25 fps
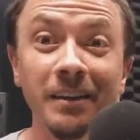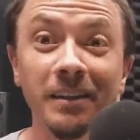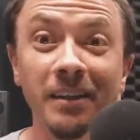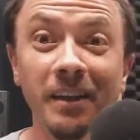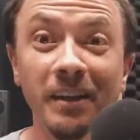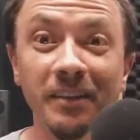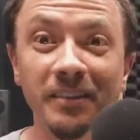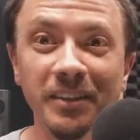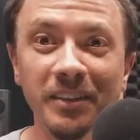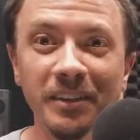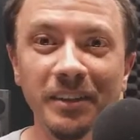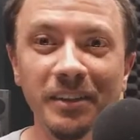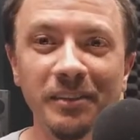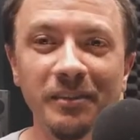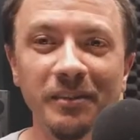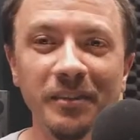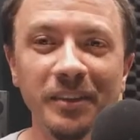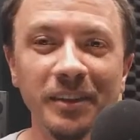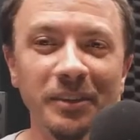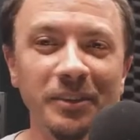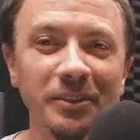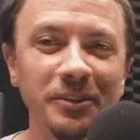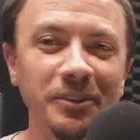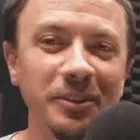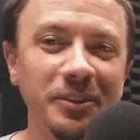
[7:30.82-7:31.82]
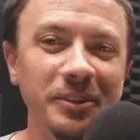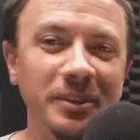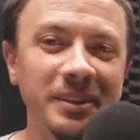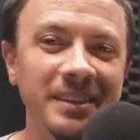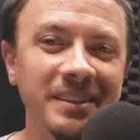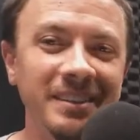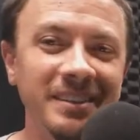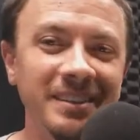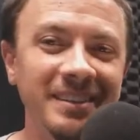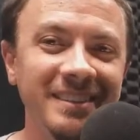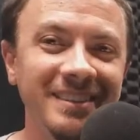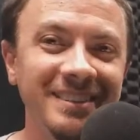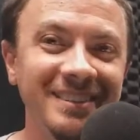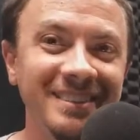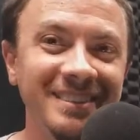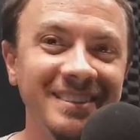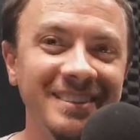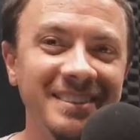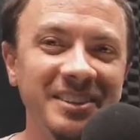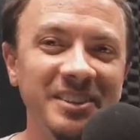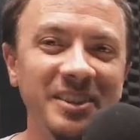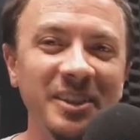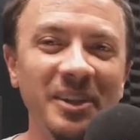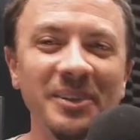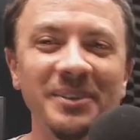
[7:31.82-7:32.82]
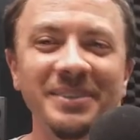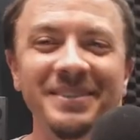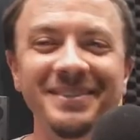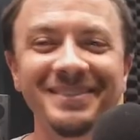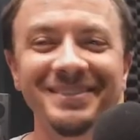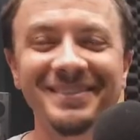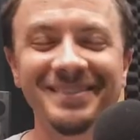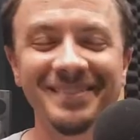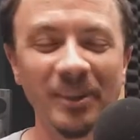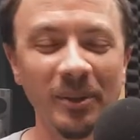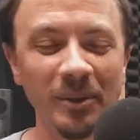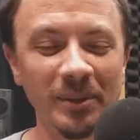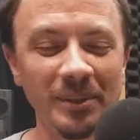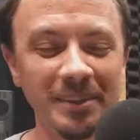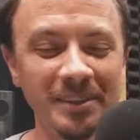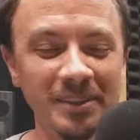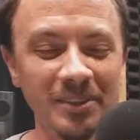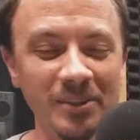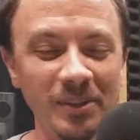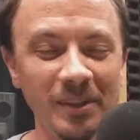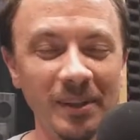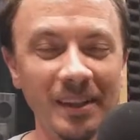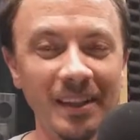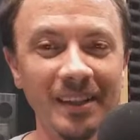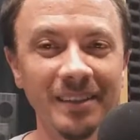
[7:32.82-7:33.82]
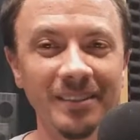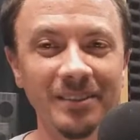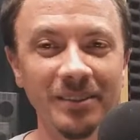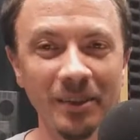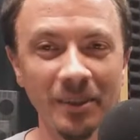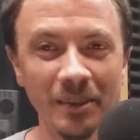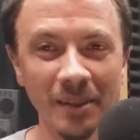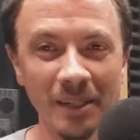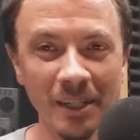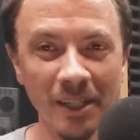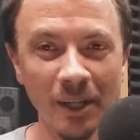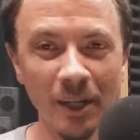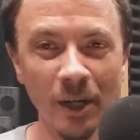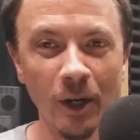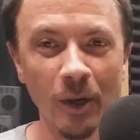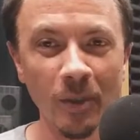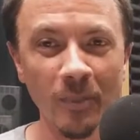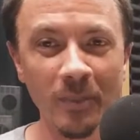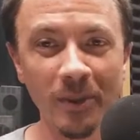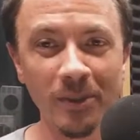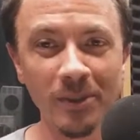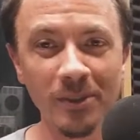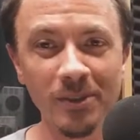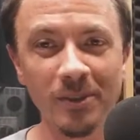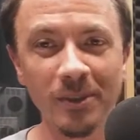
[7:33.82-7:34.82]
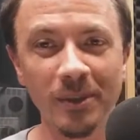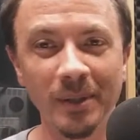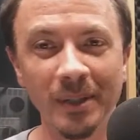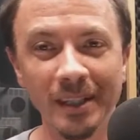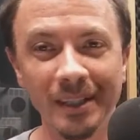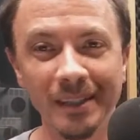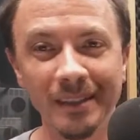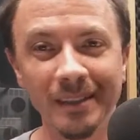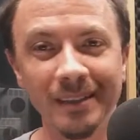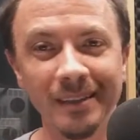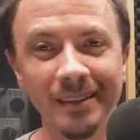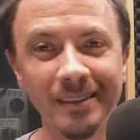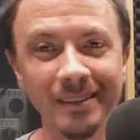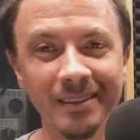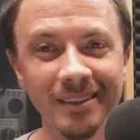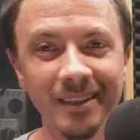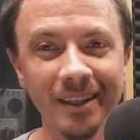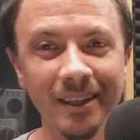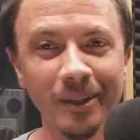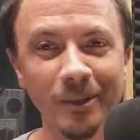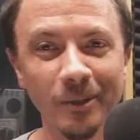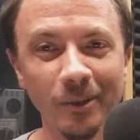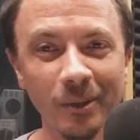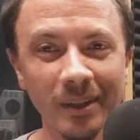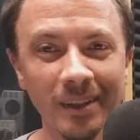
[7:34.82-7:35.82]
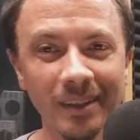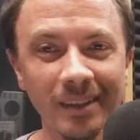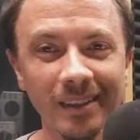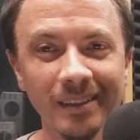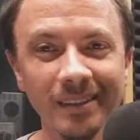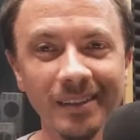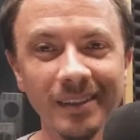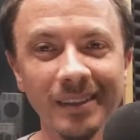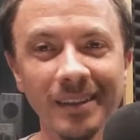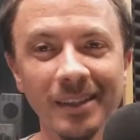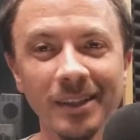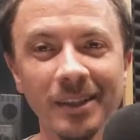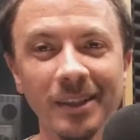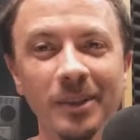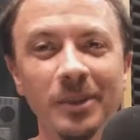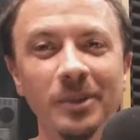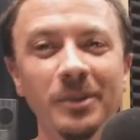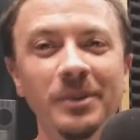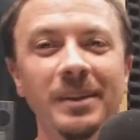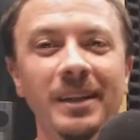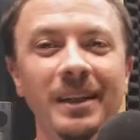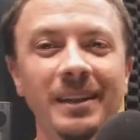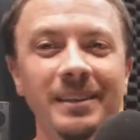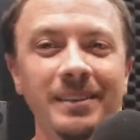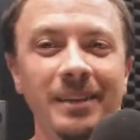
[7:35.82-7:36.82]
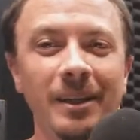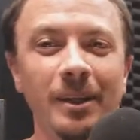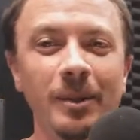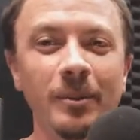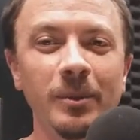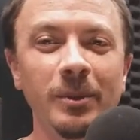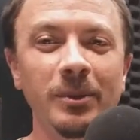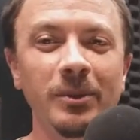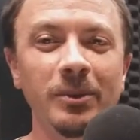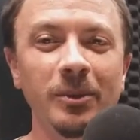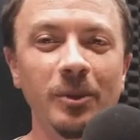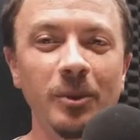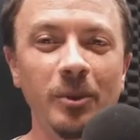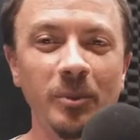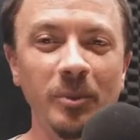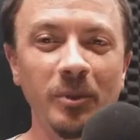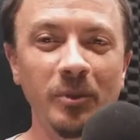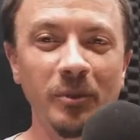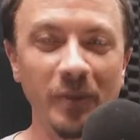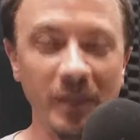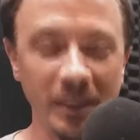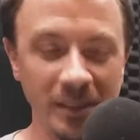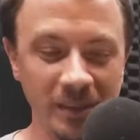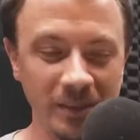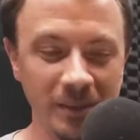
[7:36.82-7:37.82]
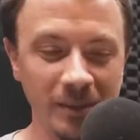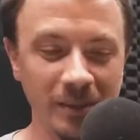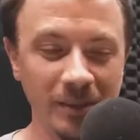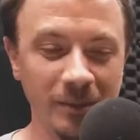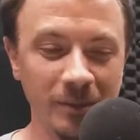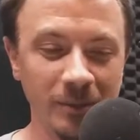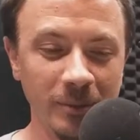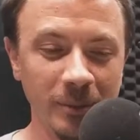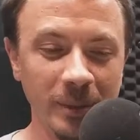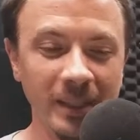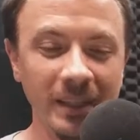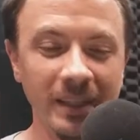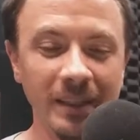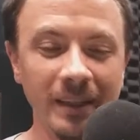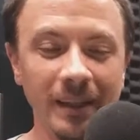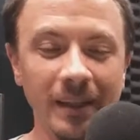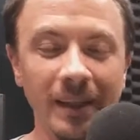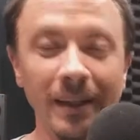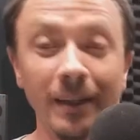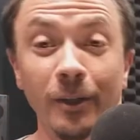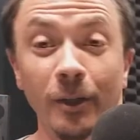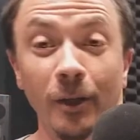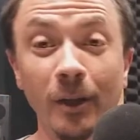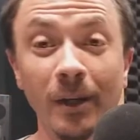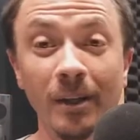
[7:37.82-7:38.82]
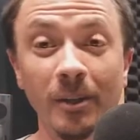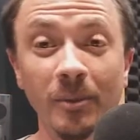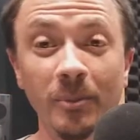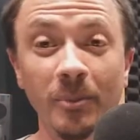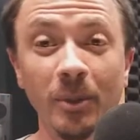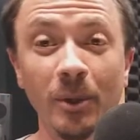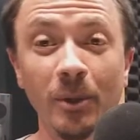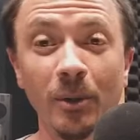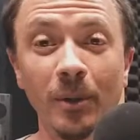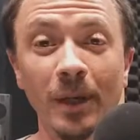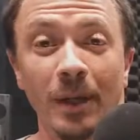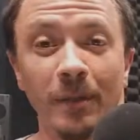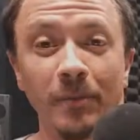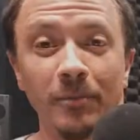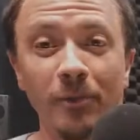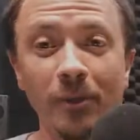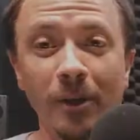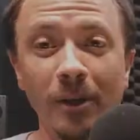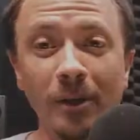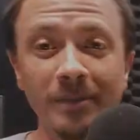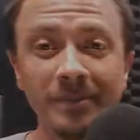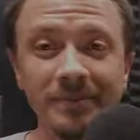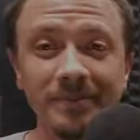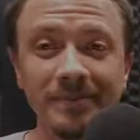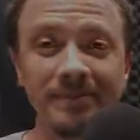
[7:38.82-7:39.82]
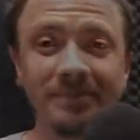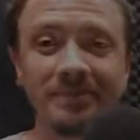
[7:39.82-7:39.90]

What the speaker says: devilish feel to it, so always enjoy that. So hope you enjoyed second reading, that time with an old professor reading Edgar Allan Poe, Hopfrog.